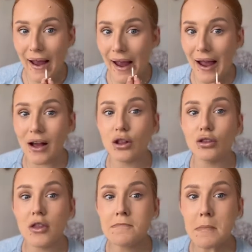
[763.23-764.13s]
after you've
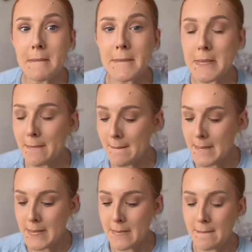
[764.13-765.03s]
applied it,
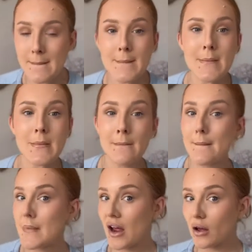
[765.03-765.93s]
and it just makes your
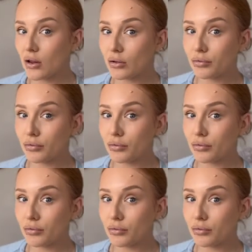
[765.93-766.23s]
lips look a bit